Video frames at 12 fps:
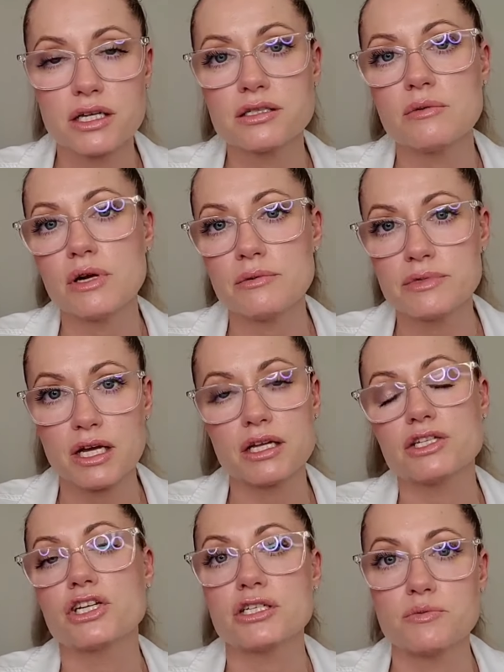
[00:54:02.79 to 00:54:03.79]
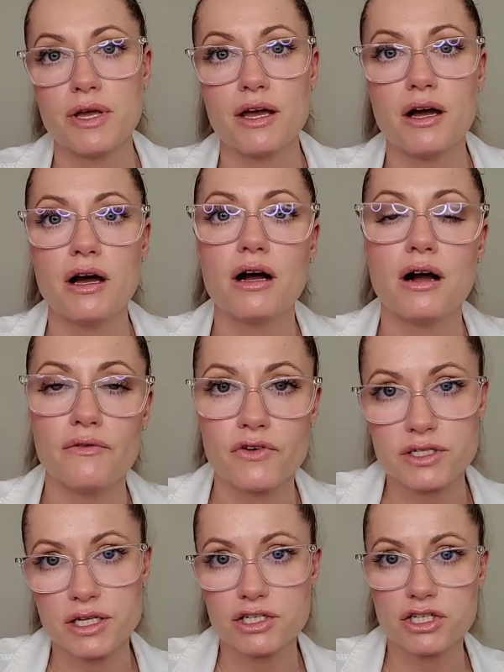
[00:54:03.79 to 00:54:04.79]
Sometimes it can just be a, a
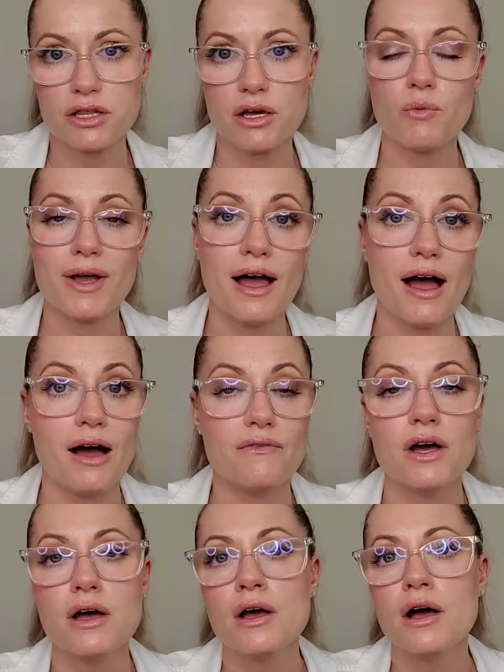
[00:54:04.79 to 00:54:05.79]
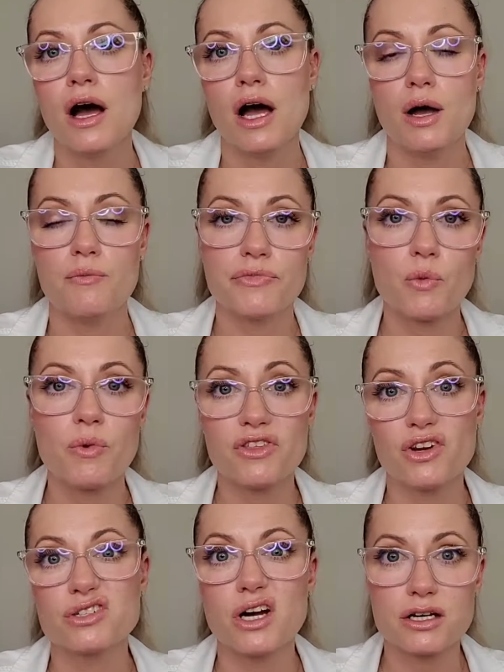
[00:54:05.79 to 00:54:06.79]
conversation that we have um,
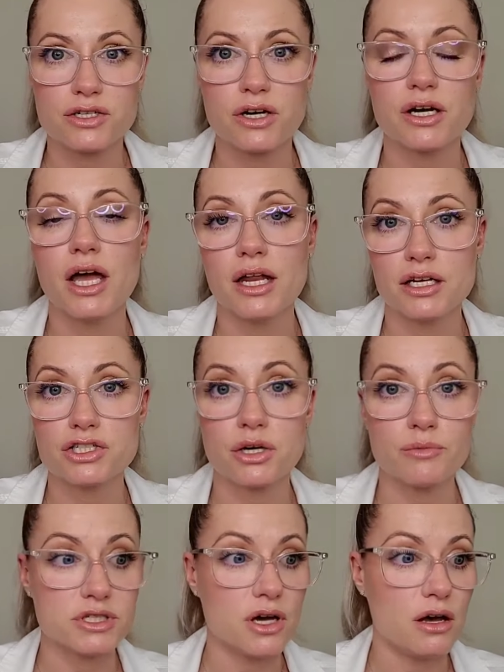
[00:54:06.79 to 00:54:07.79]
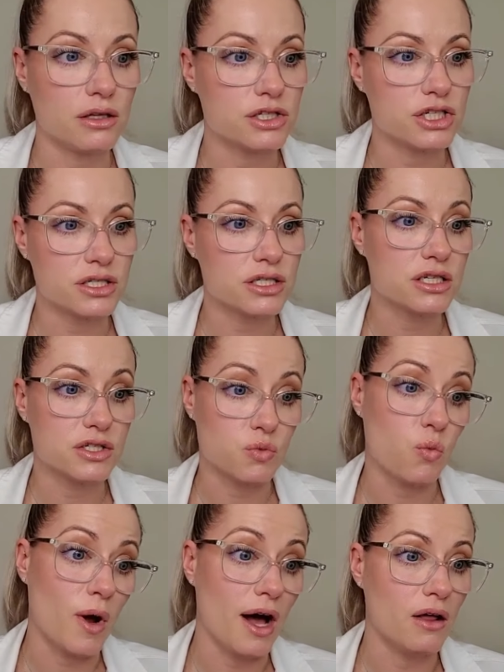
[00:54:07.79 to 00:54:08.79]
with our doctor and a dermatologist as
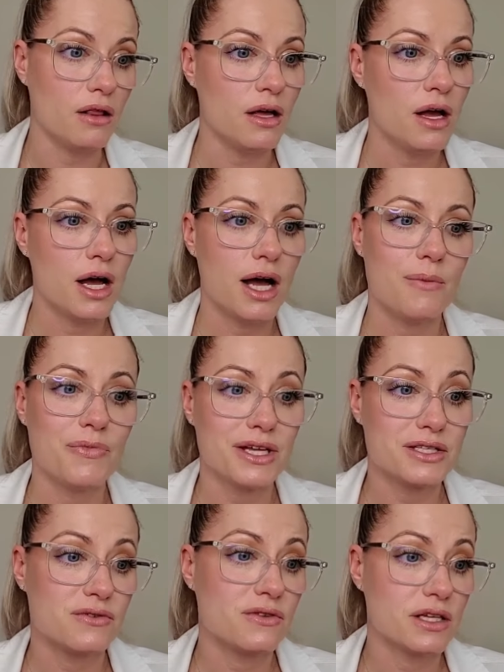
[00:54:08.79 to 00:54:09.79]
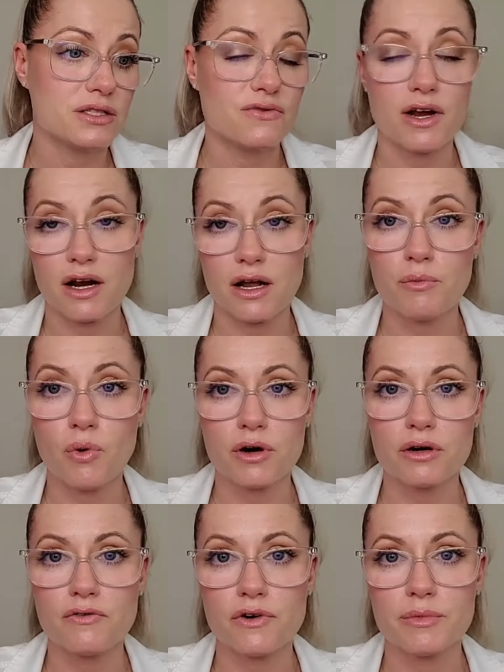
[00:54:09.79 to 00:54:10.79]
well. Um, that's that's very
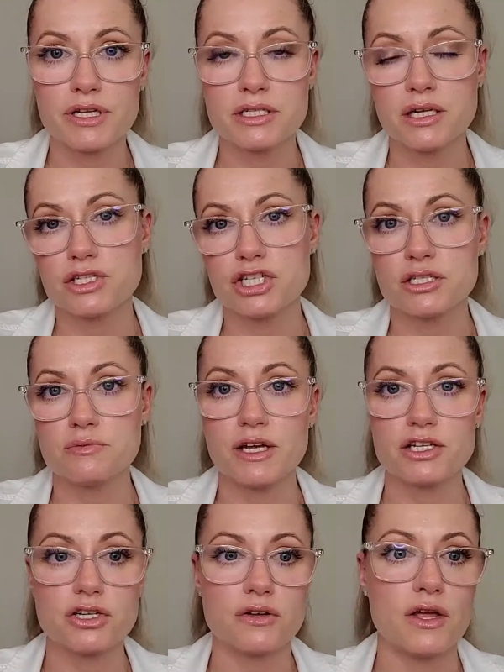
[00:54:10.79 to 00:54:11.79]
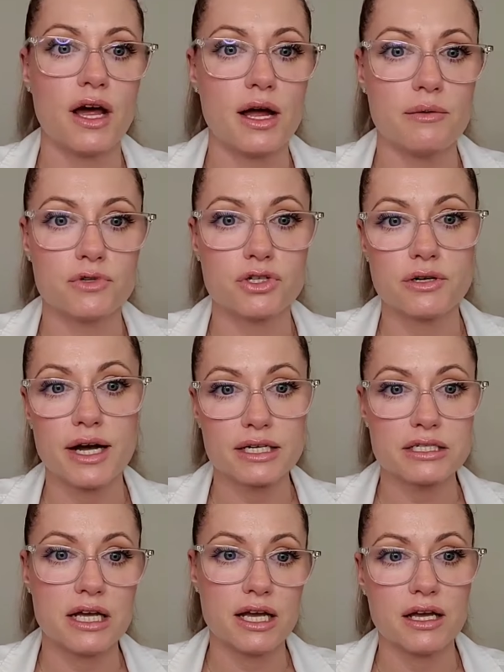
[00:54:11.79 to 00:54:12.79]
important for me to just make sure that I am
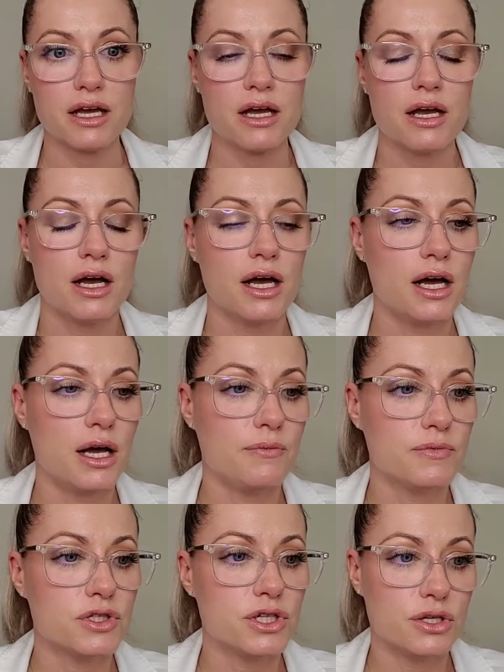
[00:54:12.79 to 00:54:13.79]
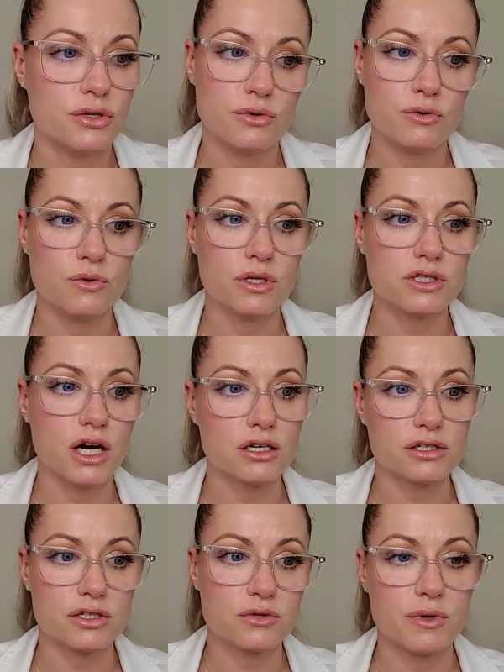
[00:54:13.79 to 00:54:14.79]
directing um, to
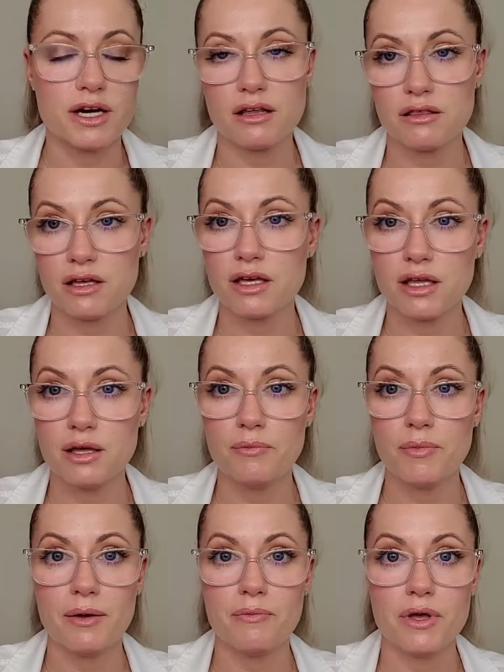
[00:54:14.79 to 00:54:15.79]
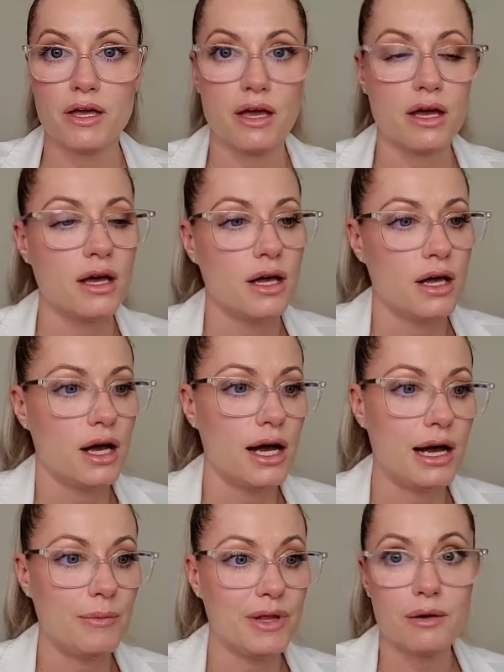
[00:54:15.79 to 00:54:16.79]
doctors when I think it might be
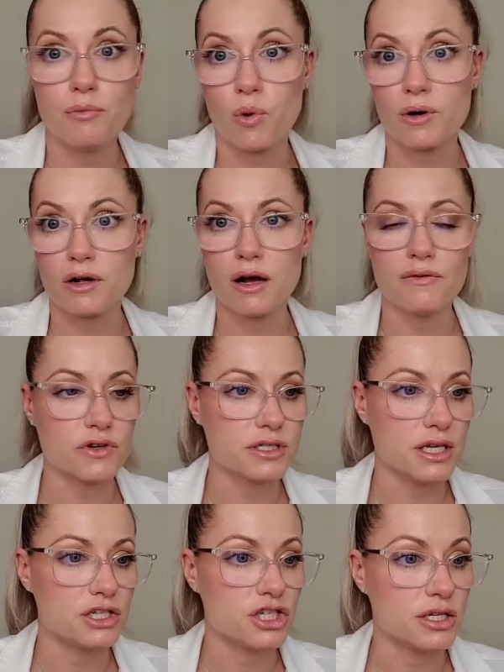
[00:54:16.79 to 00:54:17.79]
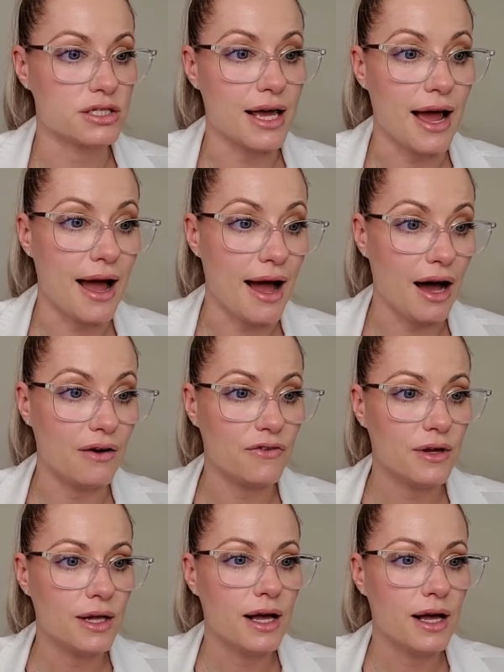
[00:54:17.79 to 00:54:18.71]
um, an important conversation to have.